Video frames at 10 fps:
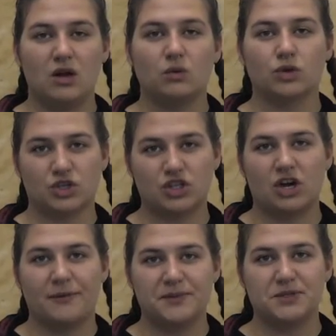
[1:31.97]

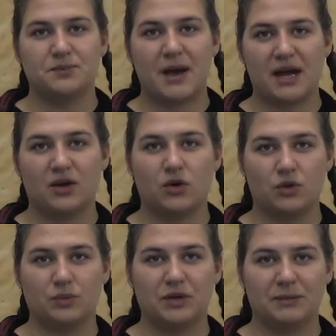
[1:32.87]
workshops back
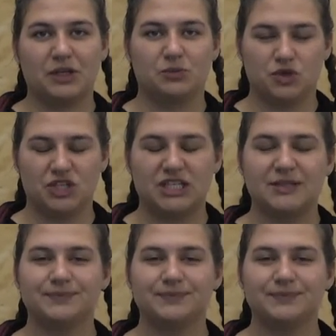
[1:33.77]
home in my community